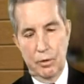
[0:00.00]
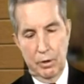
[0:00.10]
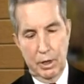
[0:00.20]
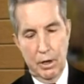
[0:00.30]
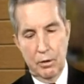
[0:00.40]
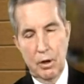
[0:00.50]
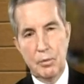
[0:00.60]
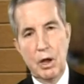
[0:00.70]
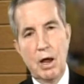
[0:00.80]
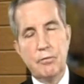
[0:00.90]
And again, on
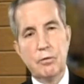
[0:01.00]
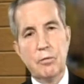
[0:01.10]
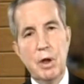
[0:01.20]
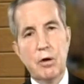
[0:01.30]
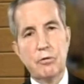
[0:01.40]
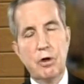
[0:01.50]
behalf of the mayor's